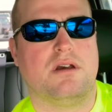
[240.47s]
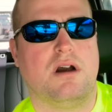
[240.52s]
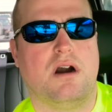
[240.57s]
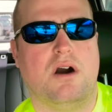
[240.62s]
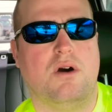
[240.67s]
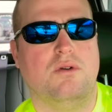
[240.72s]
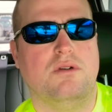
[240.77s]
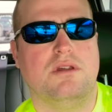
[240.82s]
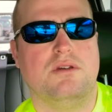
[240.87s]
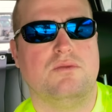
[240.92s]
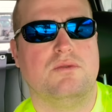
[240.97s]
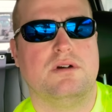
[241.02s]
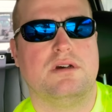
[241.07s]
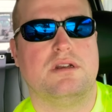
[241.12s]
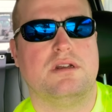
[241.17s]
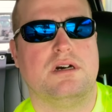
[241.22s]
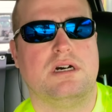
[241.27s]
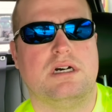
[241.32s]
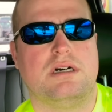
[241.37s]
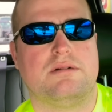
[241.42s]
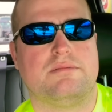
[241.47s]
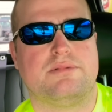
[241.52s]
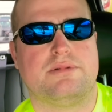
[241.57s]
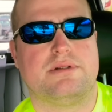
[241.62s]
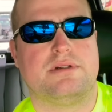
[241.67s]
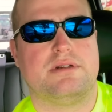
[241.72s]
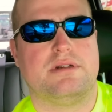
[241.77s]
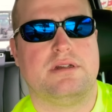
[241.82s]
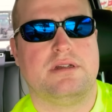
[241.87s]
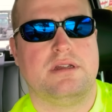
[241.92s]
only went up
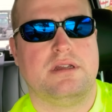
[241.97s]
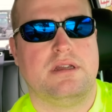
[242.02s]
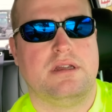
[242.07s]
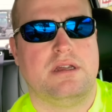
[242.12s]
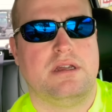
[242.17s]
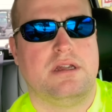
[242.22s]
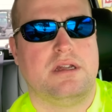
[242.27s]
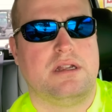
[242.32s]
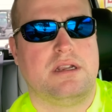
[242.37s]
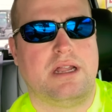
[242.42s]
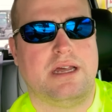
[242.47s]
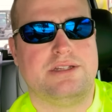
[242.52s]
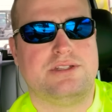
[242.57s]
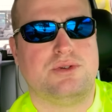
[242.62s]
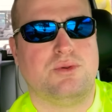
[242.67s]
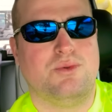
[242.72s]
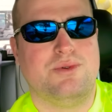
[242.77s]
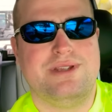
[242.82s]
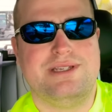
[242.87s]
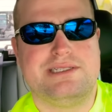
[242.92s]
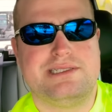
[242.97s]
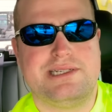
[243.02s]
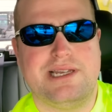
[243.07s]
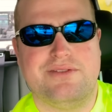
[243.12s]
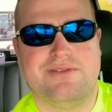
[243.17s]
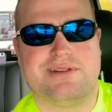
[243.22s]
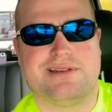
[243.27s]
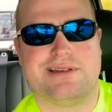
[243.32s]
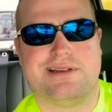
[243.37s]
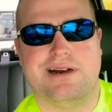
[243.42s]
like
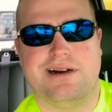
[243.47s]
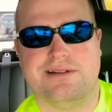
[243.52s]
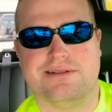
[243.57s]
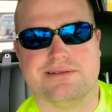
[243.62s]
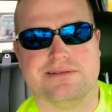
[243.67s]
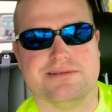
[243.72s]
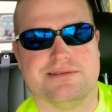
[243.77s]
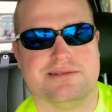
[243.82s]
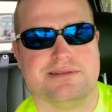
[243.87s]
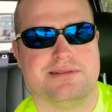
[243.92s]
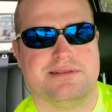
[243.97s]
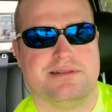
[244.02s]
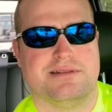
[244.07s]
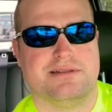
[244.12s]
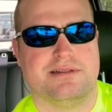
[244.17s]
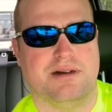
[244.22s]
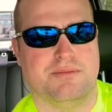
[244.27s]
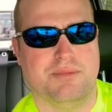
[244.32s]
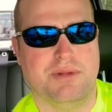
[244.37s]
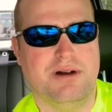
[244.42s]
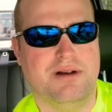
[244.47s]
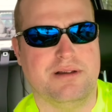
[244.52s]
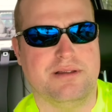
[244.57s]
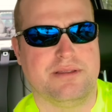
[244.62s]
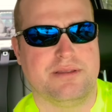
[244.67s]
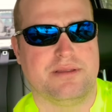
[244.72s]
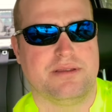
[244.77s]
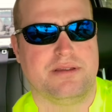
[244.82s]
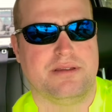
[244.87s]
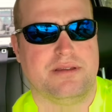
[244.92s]
$27 a month.
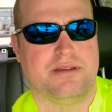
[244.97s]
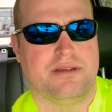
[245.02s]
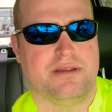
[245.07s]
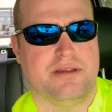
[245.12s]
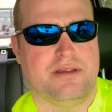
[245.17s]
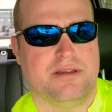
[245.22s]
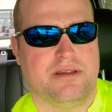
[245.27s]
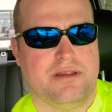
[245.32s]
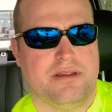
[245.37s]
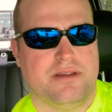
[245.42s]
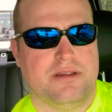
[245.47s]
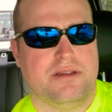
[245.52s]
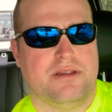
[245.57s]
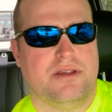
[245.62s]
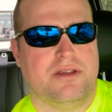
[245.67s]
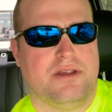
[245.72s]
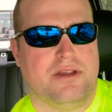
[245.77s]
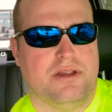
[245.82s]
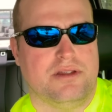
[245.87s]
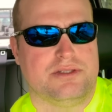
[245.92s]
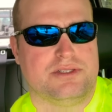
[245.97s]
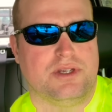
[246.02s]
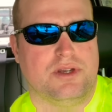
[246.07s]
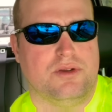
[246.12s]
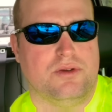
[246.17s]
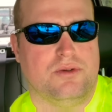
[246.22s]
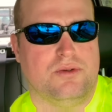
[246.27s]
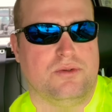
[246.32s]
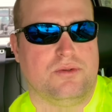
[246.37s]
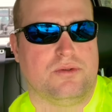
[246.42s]

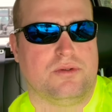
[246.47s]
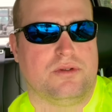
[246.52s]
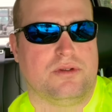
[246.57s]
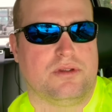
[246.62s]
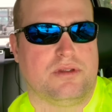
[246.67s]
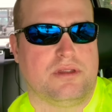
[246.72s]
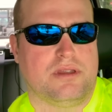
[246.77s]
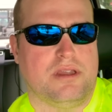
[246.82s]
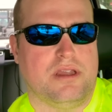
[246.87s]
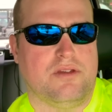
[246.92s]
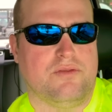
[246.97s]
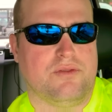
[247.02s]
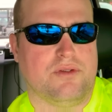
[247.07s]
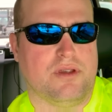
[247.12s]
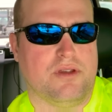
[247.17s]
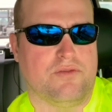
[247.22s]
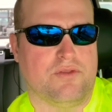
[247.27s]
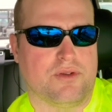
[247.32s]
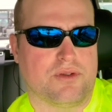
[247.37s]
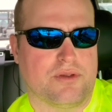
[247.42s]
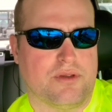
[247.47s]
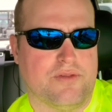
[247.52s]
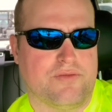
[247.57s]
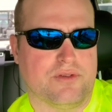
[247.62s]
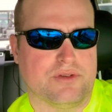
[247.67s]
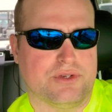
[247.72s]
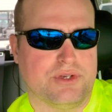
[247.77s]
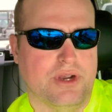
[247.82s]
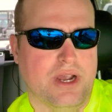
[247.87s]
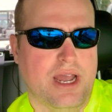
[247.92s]
So if, if you're, if you're
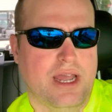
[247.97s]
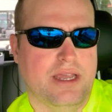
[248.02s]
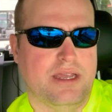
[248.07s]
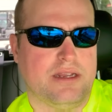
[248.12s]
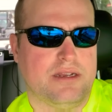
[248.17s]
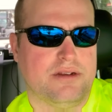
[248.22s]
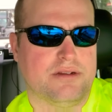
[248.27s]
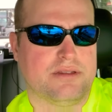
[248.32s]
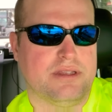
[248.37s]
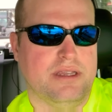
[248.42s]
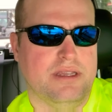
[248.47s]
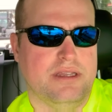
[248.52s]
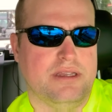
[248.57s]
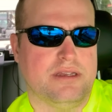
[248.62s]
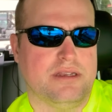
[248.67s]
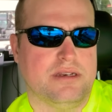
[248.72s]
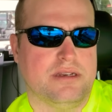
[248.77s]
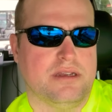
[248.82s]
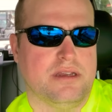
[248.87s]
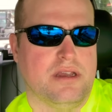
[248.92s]
tracking, you're thinking,